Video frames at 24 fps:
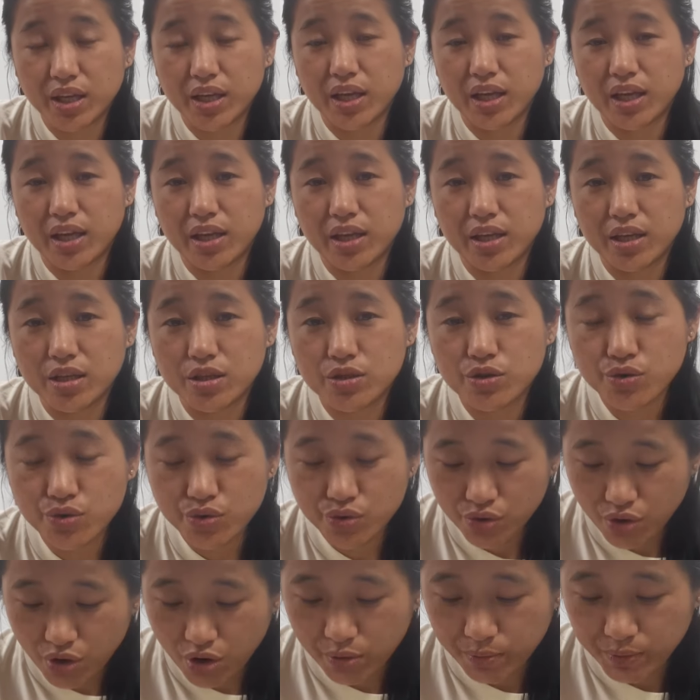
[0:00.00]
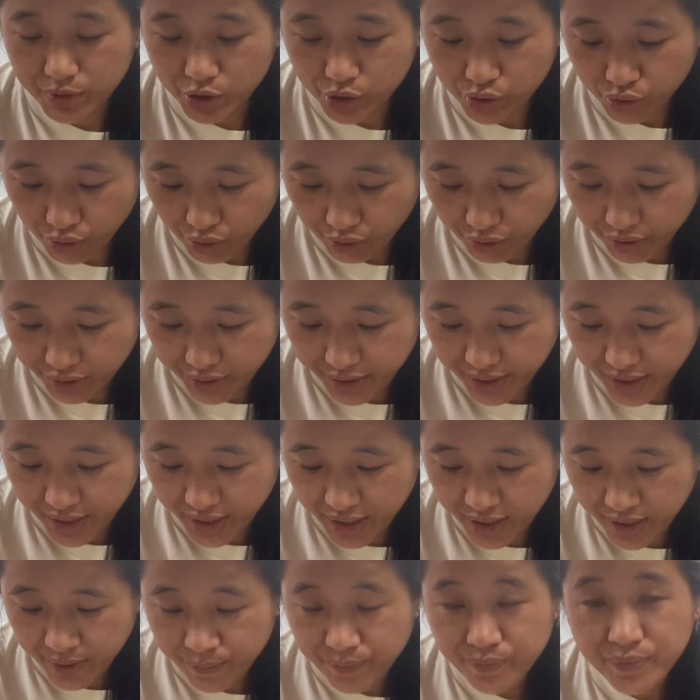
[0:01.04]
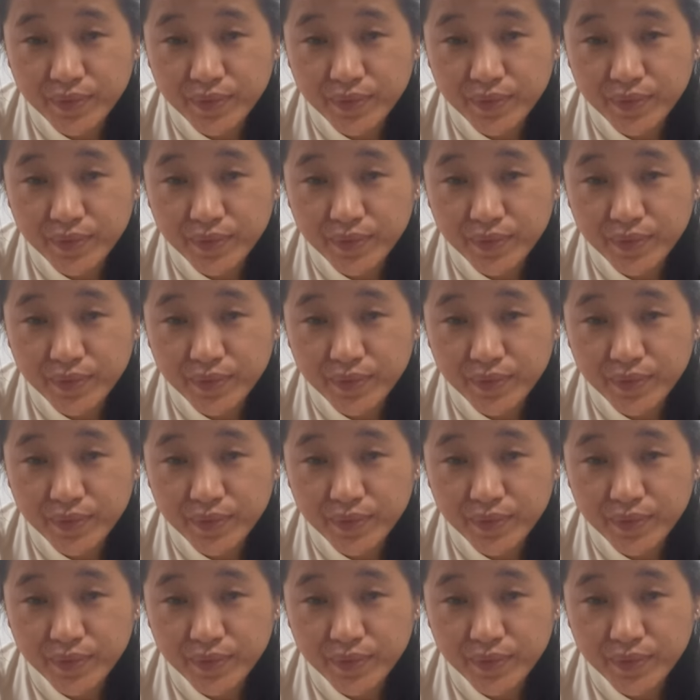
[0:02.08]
a strong majority.